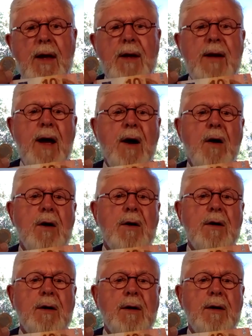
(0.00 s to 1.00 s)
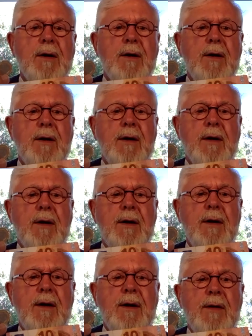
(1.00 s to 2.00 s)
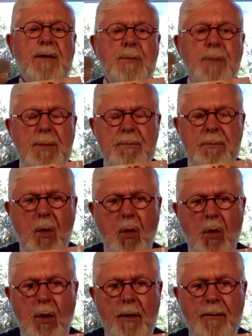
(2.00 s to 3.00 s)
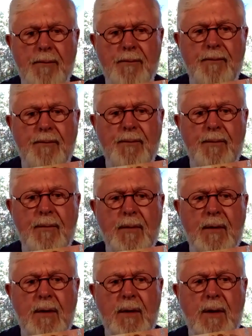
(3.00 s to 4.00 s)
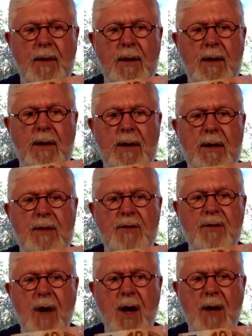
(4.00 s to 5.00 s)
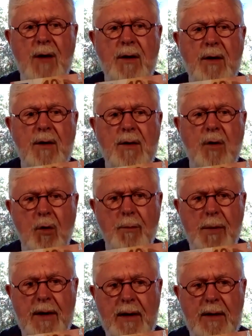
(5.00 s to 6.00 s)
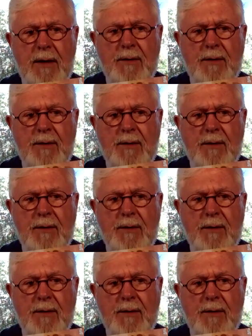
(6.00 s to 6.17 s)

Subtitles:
Now, the bit more is not your money,